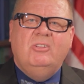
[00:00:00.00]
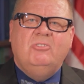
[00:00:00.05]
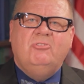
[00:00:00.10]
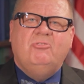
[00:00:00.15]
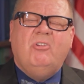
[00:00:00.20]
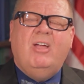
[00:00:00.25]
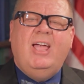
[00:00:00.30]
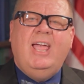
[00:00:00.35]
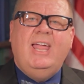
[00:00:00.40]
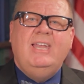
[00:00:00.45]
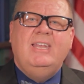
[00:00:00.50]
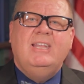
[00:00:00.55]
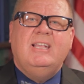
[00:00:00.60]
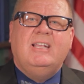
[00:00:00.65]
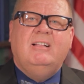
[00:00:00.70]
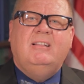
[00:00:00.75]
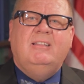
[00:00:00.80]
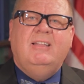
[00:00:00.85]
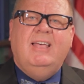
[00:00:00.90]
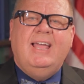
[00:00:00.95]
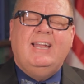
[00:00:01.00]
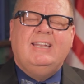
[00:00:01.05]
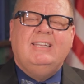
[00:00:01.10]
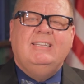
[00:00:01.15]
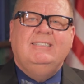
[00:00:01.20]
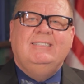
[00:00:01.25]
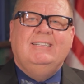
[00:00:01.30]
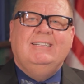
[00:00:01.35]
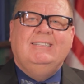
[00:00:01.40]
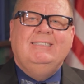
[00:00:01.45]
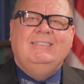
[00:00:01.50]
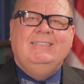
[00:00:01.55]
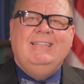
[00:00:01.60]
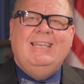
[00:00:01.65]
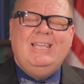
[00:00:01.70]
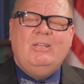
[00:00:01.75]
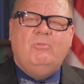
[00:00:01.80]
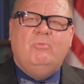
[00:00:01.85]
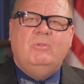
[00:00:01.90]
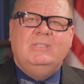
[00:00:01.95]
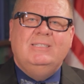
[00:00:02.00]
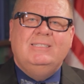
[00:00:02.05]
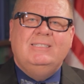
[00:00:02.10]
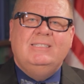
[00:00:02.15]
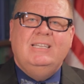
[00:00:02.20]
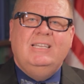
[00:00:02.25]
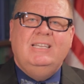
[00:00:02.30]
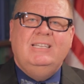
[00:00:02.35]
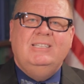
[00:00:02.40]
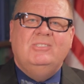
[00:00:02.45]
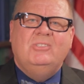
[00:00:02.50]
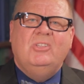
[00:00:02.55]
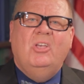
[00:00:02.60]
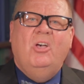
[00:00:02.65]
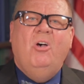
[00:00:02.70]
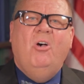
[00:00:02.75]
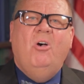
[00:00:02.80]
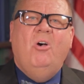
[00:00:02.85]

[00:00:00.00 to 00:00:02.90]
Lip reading: trying to collect delinquencies